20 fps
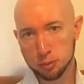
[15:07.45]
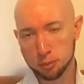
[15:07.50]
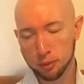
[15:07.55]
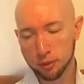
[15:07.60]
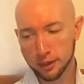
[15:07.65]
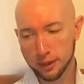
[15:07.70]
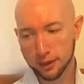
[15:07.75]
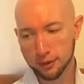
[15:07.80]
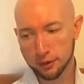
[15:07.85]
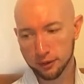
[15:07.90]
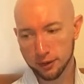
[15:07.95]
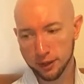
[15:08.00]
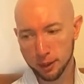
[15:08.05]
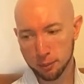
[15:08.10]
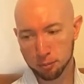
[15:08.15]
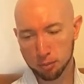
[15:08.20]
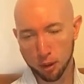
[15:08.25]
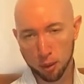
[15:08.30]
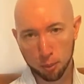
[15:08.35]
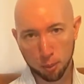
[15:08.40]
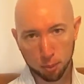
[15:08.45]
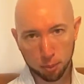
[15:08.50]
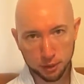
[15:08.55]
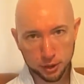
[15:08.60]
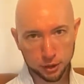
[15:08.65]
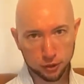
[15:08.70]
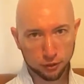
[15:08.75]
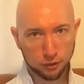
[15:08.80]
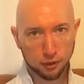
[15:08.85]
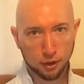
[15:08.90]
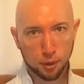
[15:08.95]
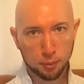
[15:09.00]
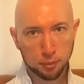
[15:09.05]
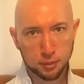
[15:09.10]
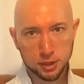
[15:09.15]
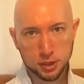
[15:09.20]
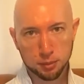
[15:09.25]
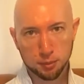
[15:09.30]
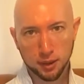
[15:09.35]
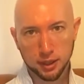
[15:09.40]
money that they probably should not be
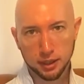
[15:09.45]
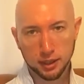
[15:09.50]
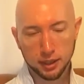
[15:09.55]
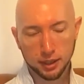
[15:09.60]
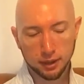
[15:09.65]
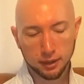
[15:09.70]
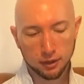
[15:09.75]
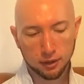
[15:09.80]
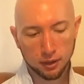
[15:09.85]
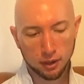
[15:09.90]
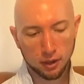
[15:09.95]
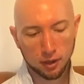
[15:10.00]
spending